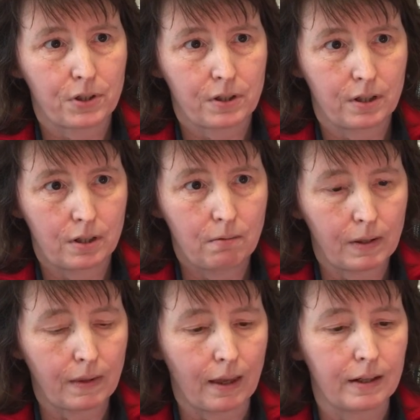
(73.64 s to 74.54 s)
us to do
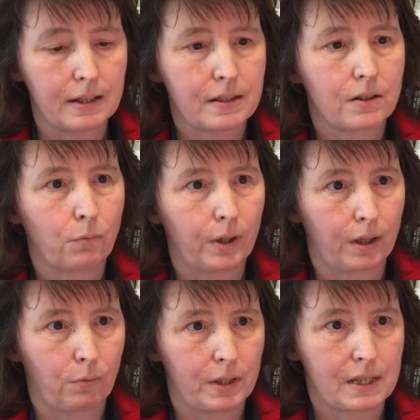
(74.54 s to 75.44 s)
with that is to
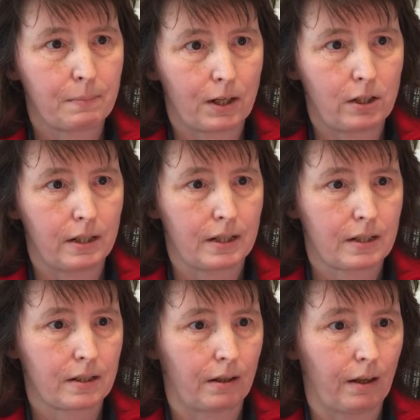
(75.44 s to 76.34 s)
work with
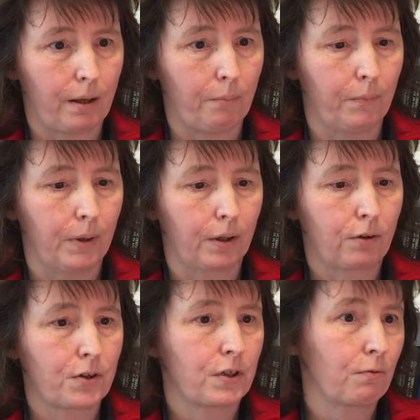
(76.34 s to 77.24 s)
specialists um,
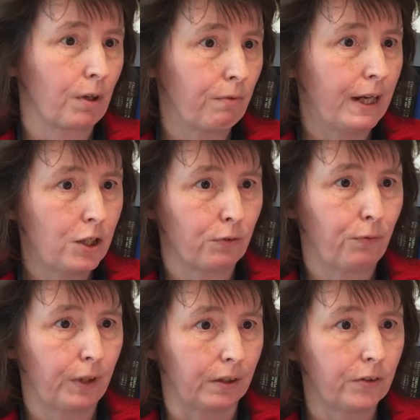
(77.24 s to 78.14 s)
across a, a, range of
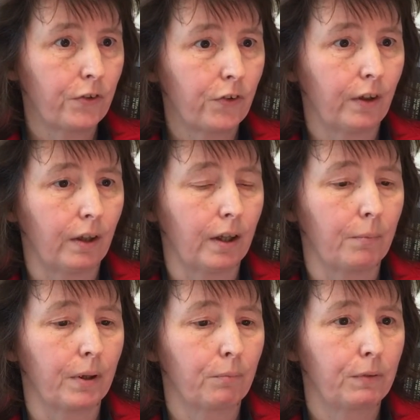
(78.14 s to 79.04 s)
fields,
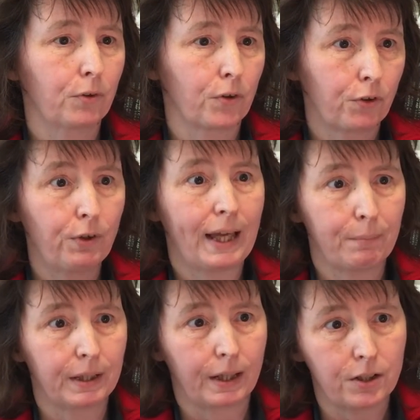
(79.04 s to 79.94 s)
um, and we've got three
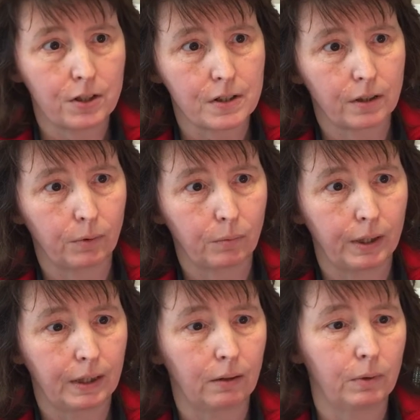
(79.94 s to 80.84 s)
applications that we're
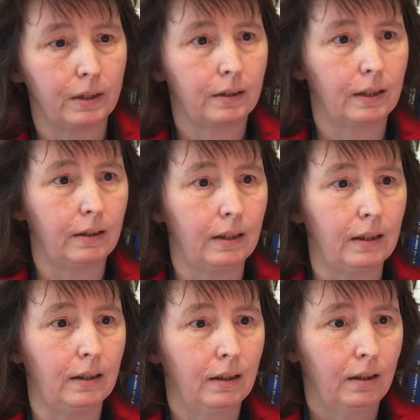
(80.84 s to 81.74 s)
working with in
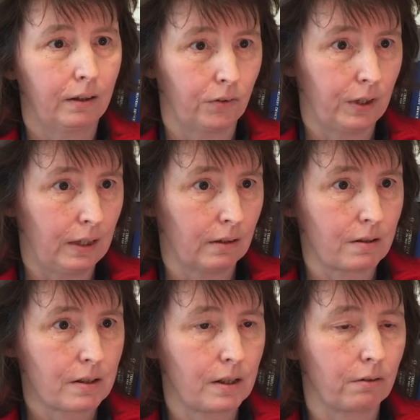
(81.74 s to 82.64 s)
the on the
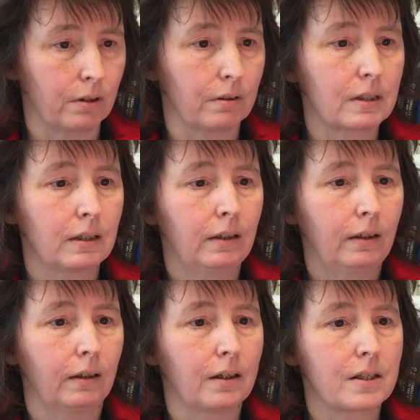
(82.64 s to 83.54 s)
ERC grant.
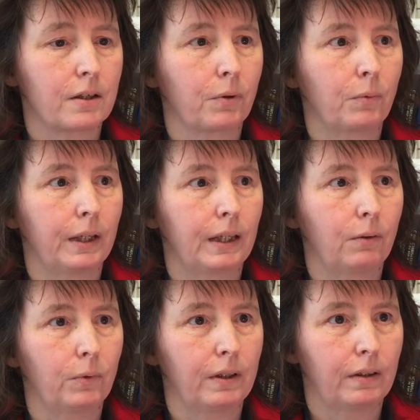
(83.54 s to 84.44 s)
Uh, so we're
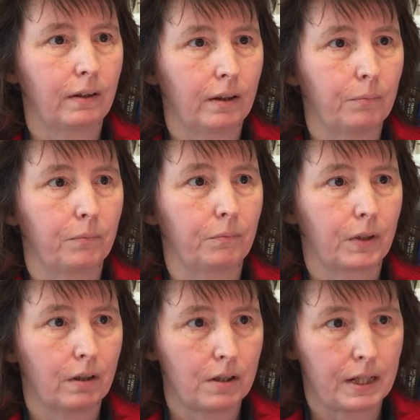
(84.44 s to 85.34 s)
working with um,
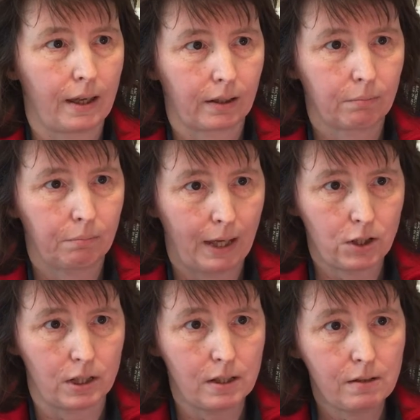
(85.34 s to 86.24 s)
cardiac
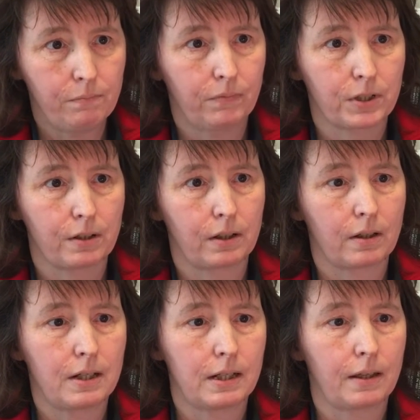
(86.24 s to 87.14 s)
patches. So the
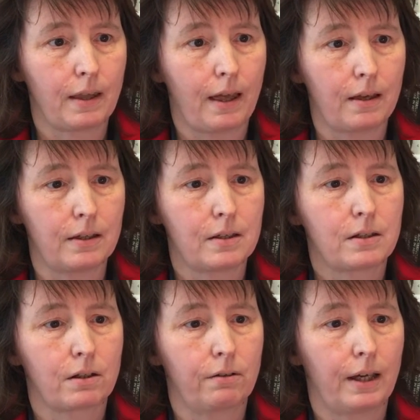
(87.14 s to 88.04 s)
idea there is
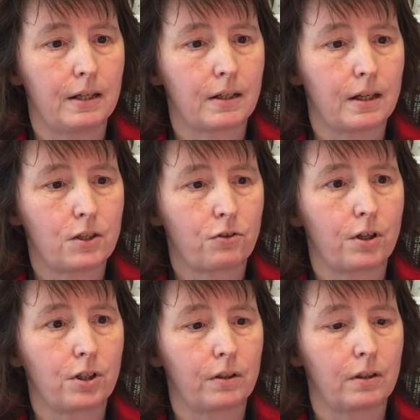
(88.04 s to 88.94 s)
to create a
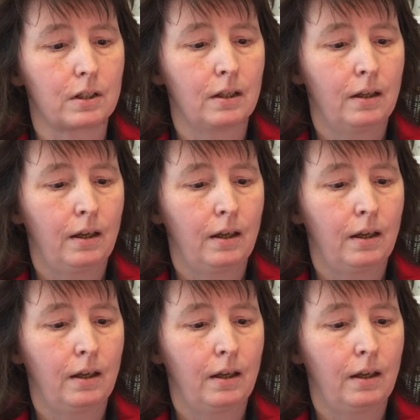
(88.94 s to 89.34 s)
structure that